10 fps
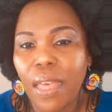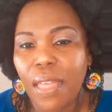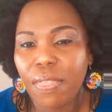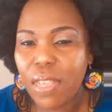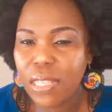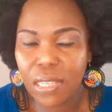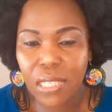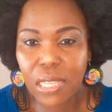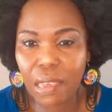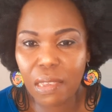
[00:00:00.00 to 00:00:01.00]
And there is a
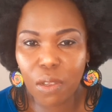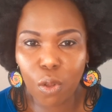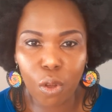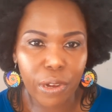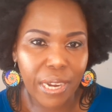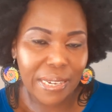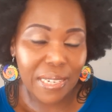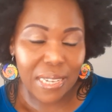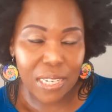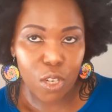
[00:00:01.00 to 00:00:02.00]
saying or
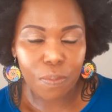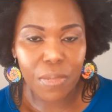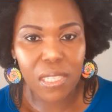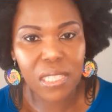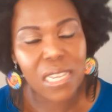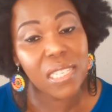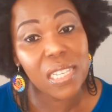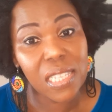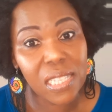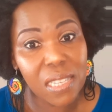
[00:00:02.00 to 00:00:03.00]
an idiom that says,
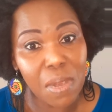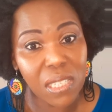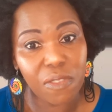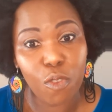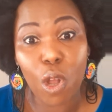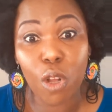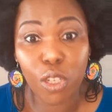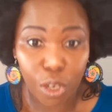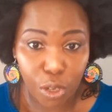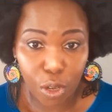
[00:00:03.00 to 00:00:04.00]
isiziba sibiwa
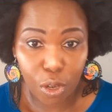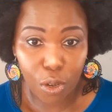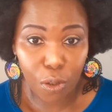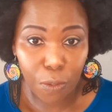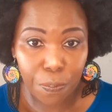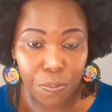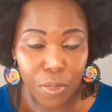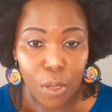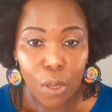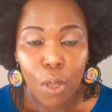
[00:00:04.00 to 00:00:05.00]
ngodondolo,
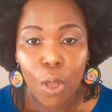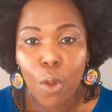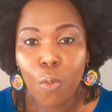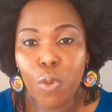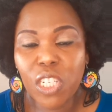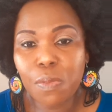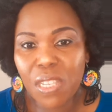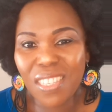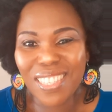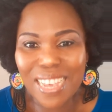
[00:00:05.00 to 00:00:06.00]
which
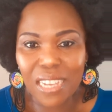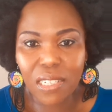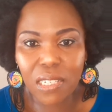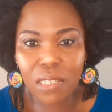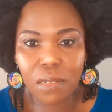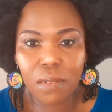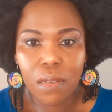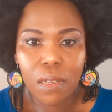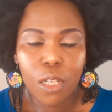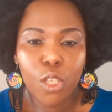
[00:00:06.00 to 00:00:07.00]
means that
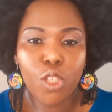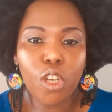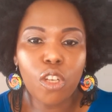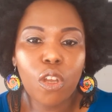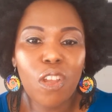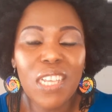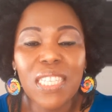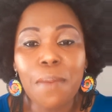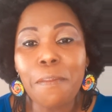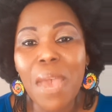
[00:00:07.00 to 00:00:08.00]
Dondolo is
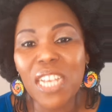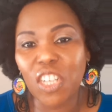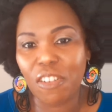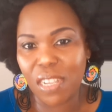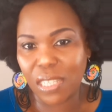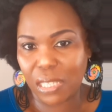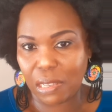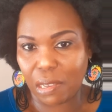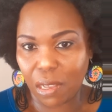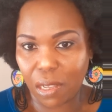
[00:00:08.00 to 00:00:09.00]
a measuring
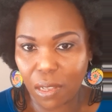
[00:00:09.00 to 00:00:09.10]
stick.